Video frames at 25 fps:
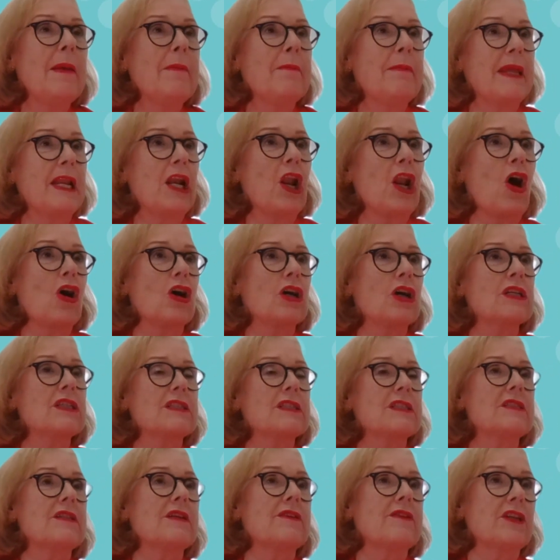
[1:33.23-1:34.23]

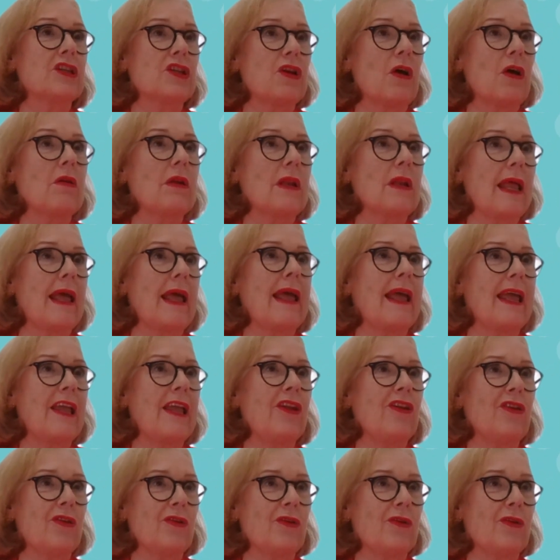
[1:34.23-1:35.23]
belongs to the
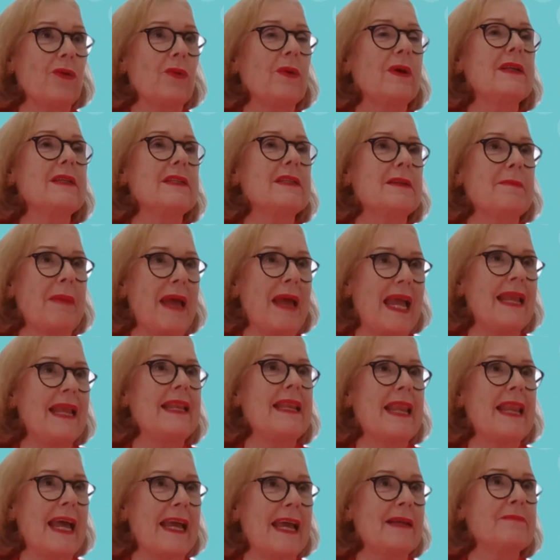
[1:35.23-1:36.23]
.au
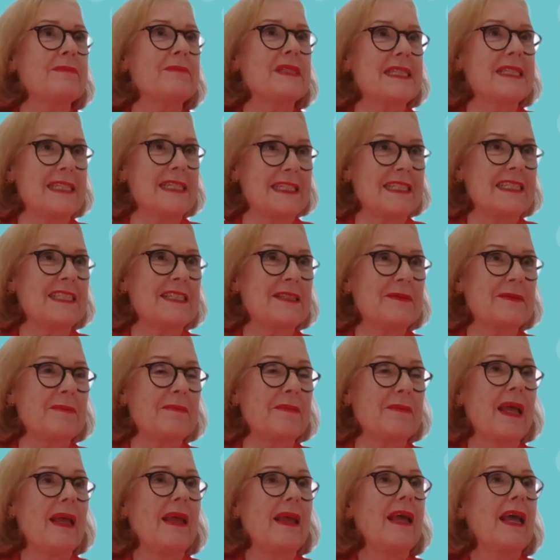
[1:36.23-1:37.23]
domain name
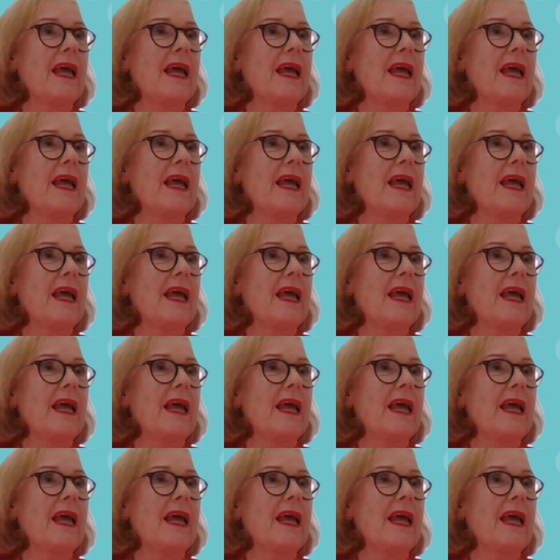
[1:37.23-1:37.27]
system.